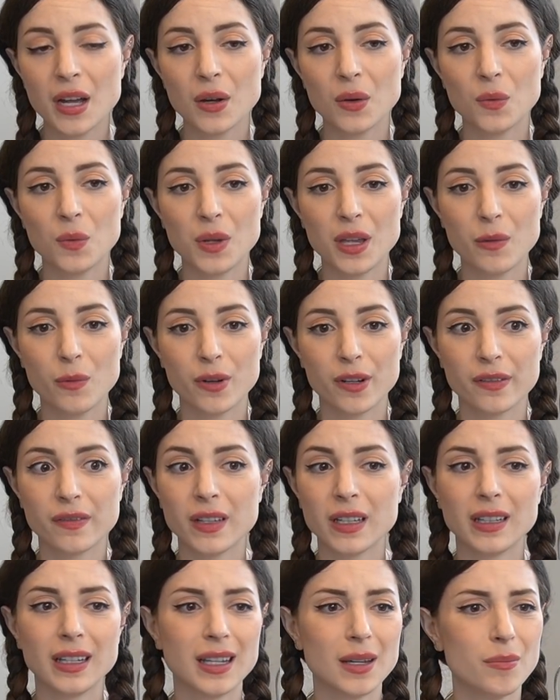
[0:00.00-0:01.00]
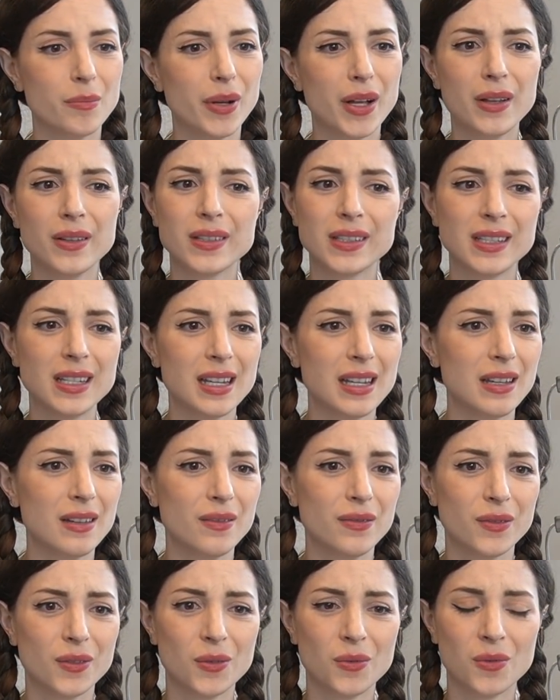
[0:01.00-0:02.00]
we were feeling
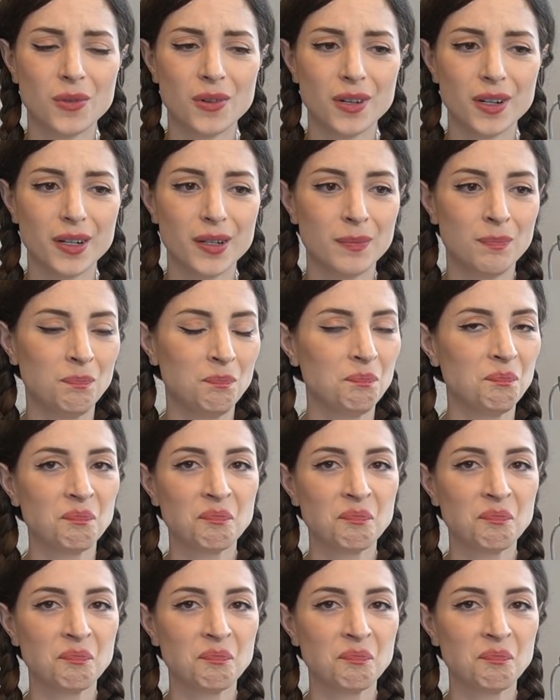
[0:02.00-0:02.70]
impulsive, or